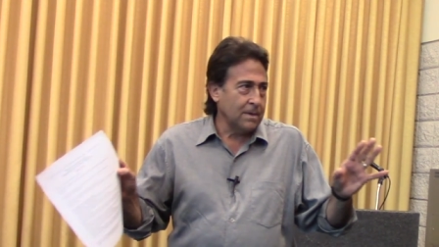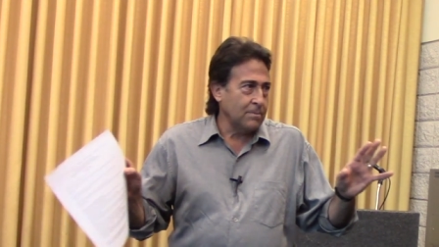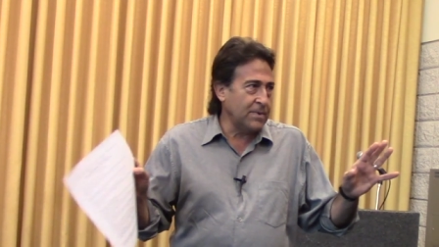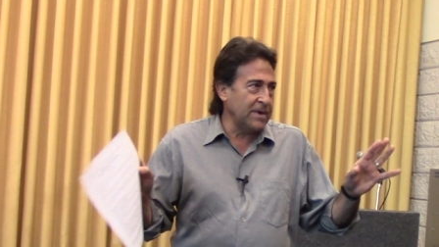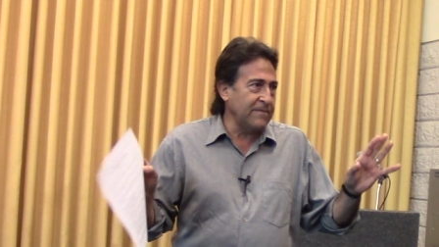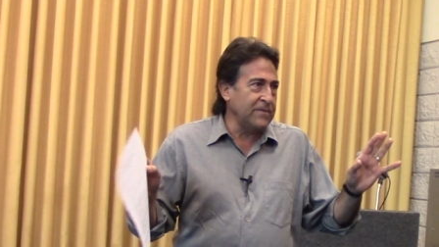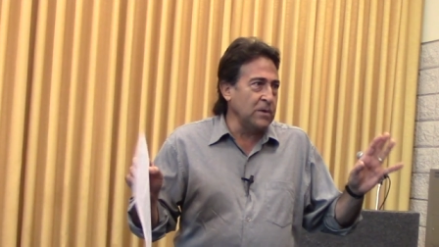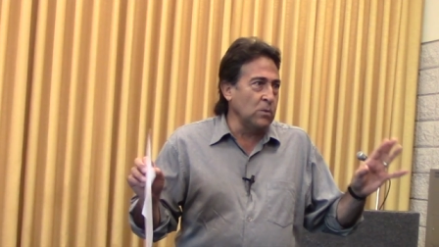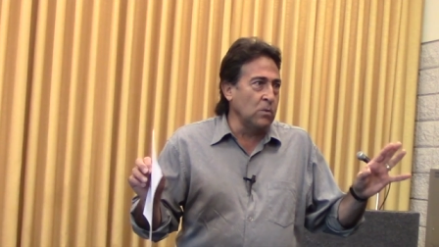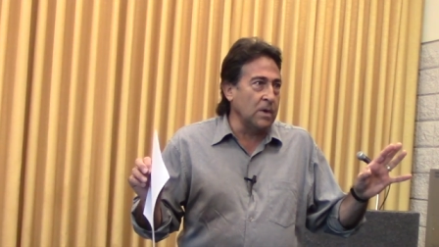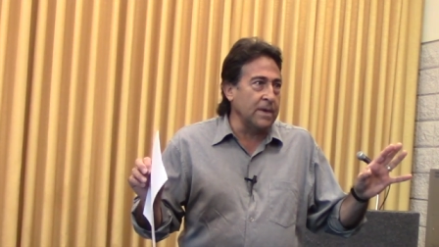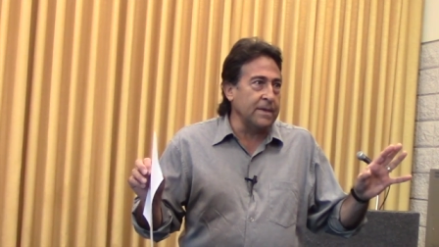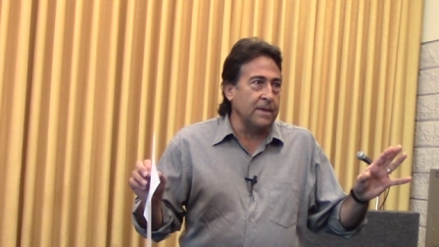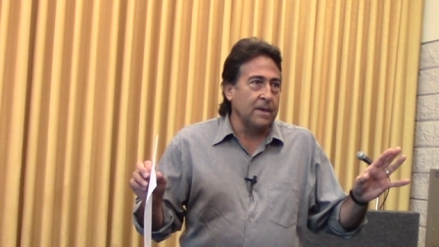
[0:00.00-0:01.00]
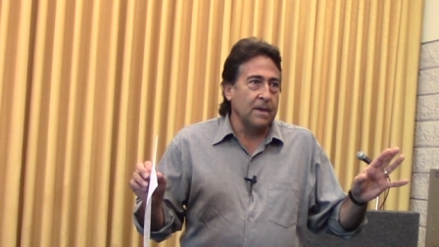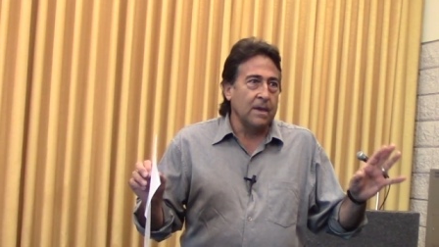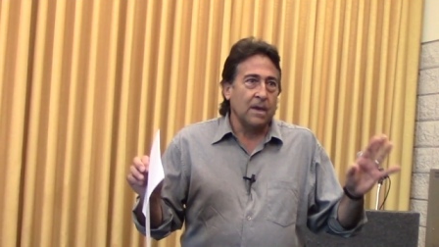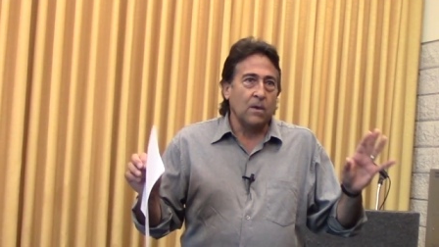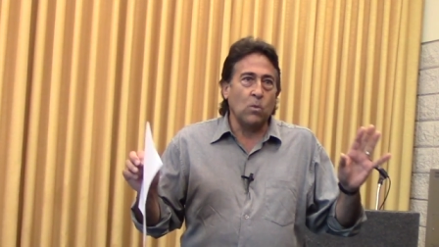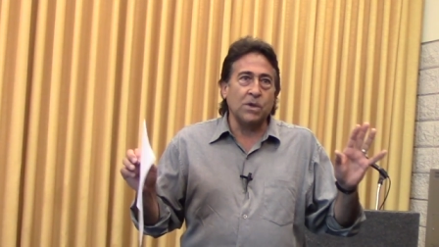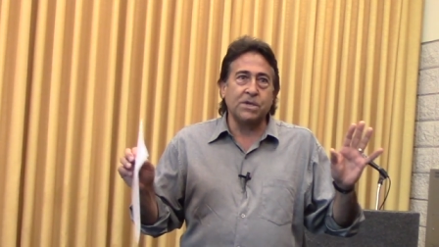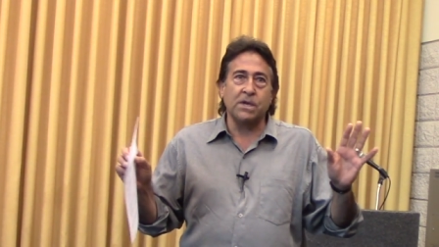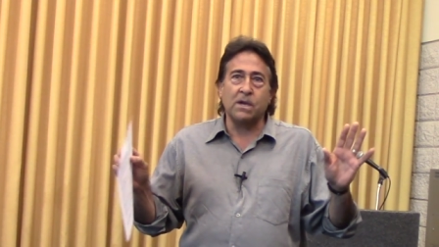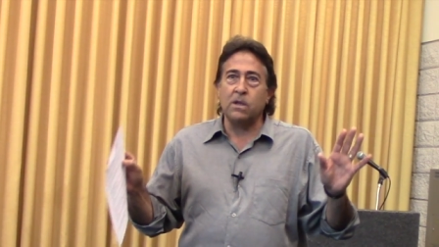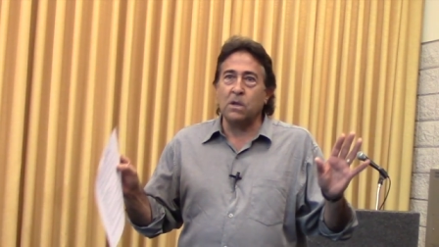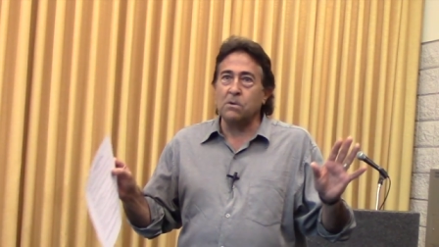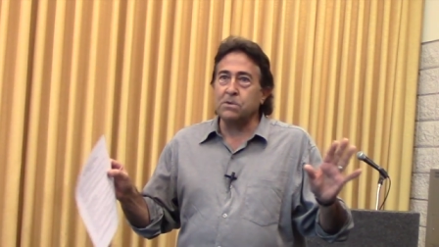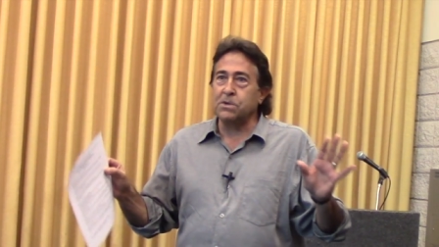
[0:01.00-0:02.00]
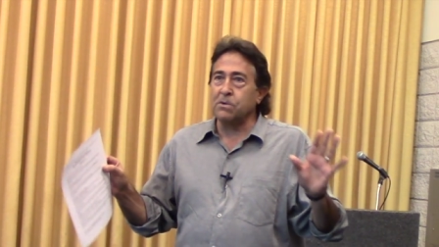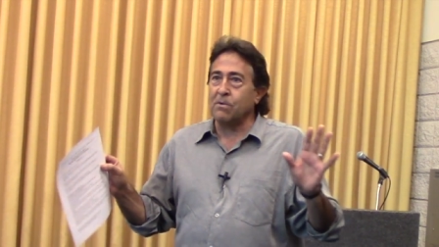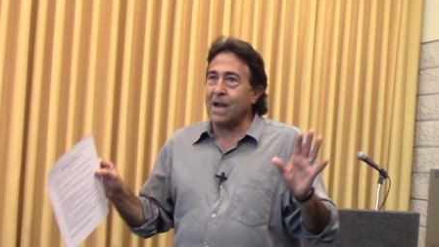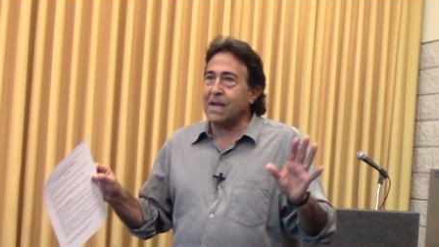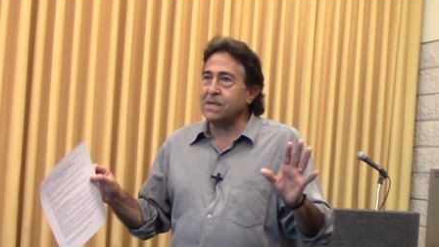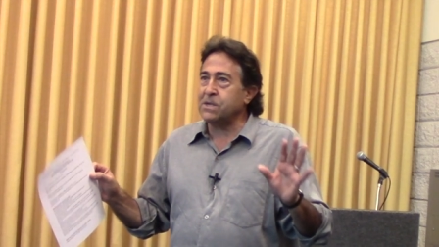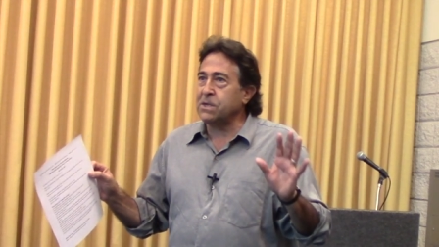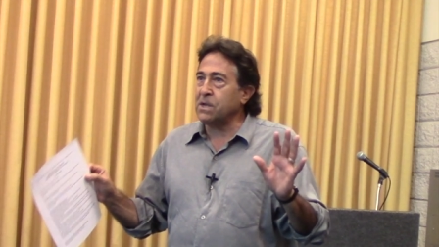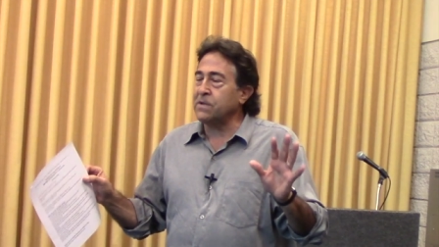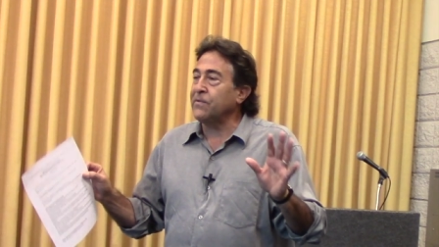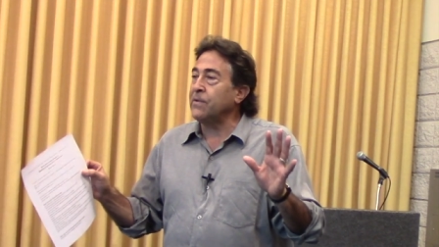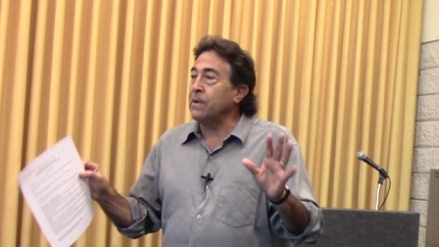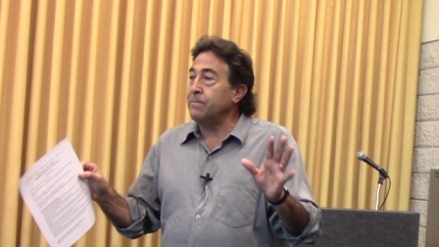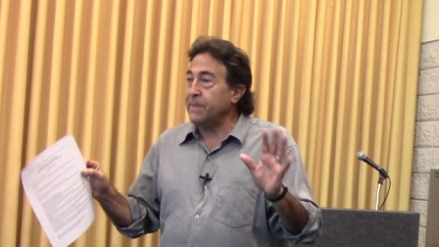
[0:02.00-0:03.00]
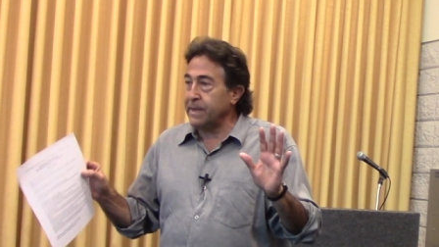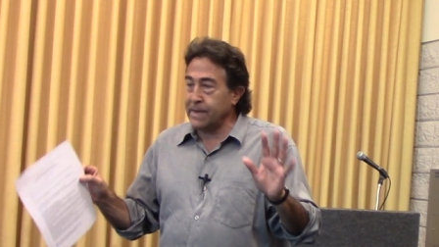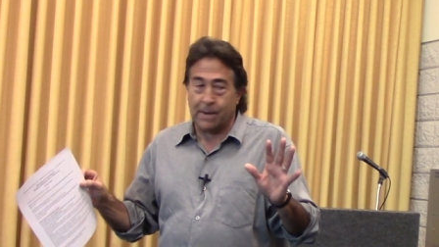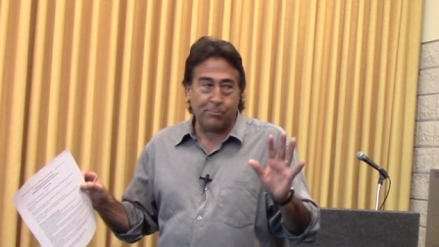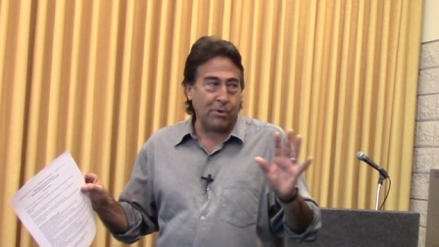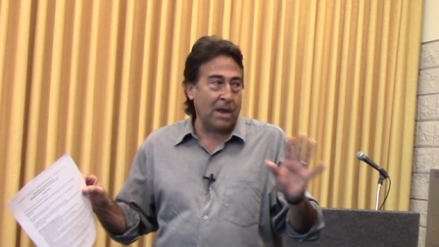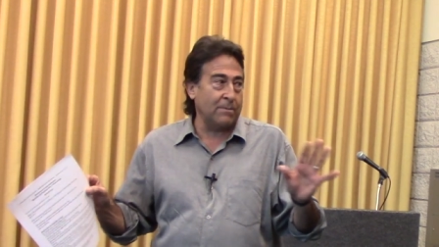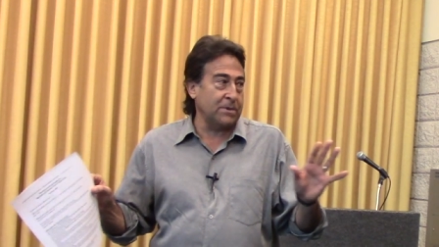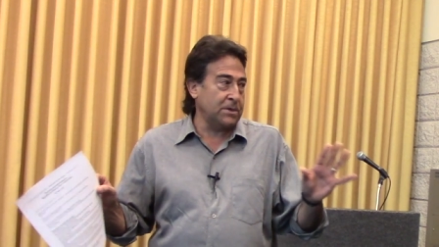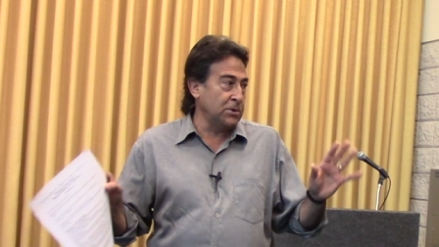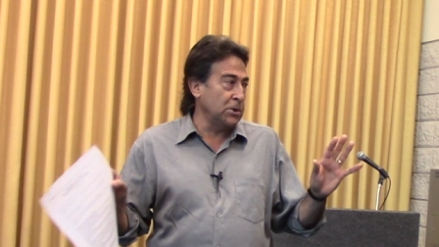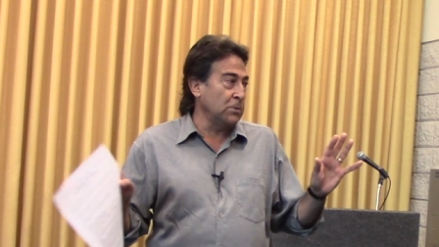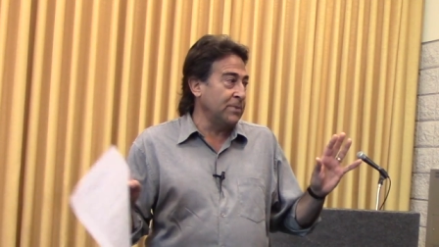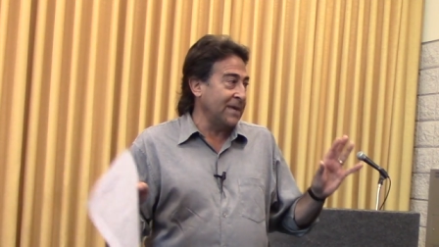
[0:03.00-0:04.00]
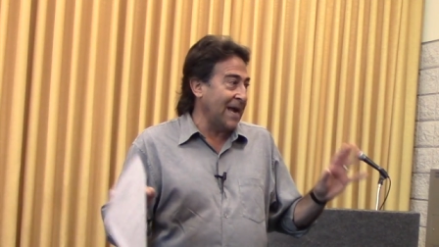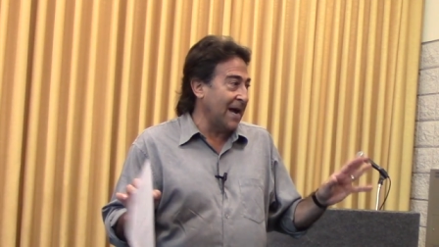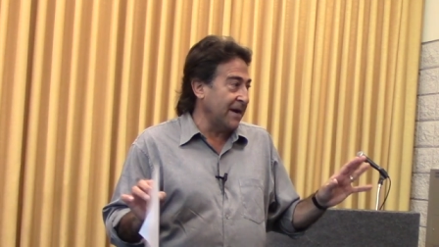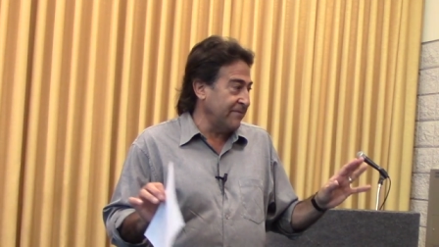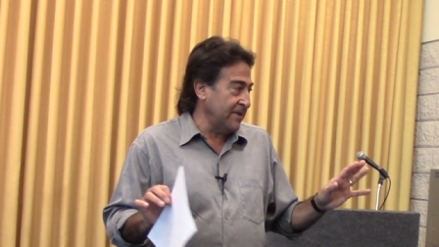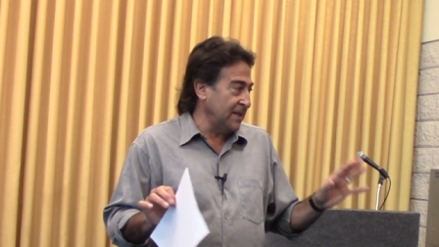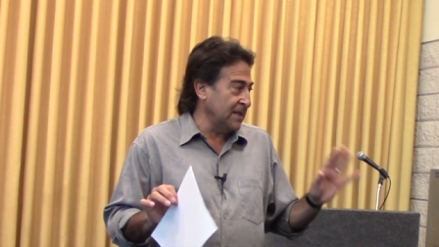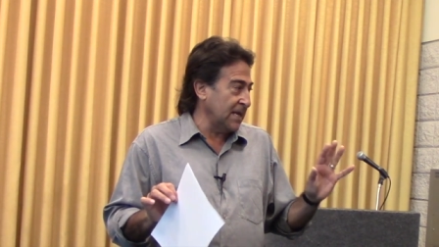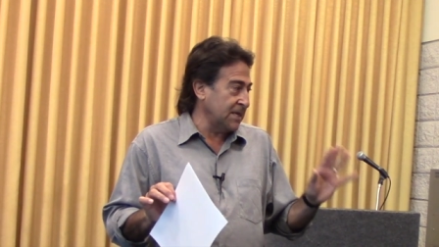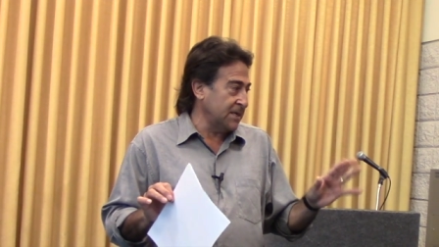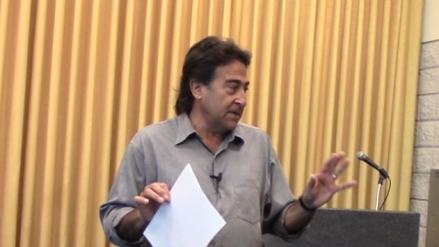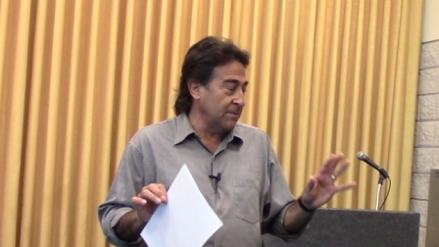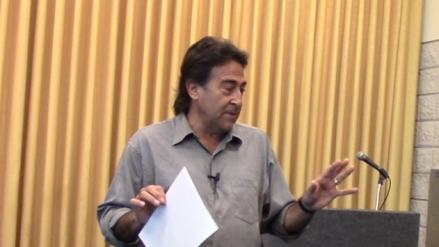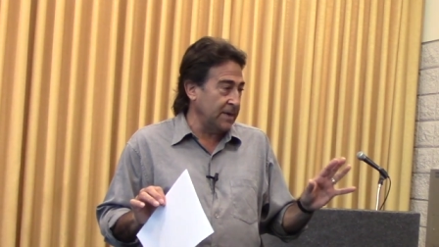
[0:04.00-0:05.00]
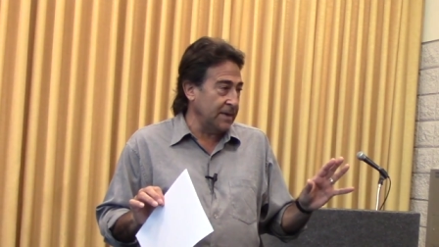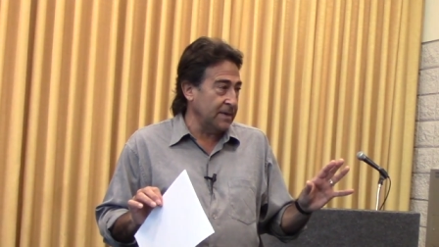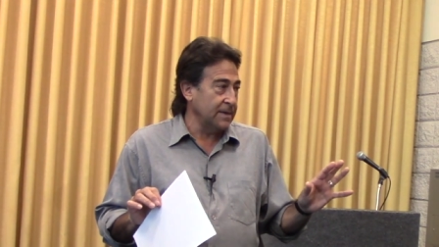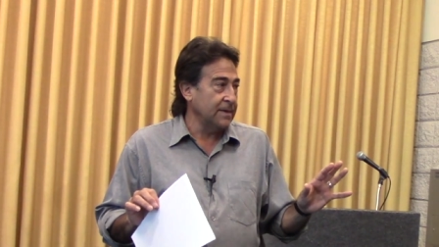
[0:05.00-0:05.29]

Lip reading: But if you would, I want you to close your eyes just for a minute. I promise you, you'll be out of it in less than a minute.